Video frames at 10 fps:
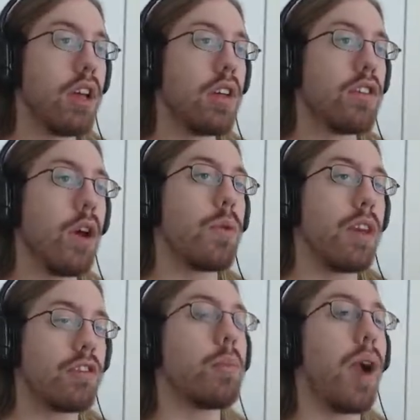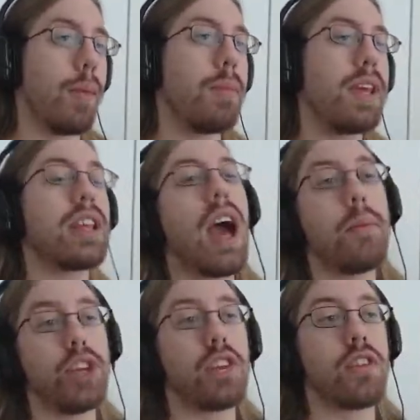So this will probably be the
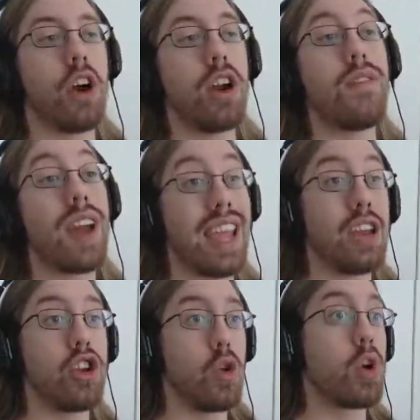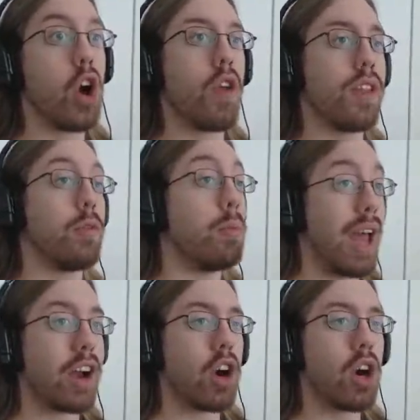cop chase car if I get a new car that's
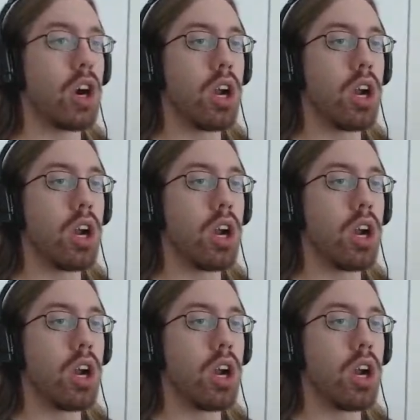better.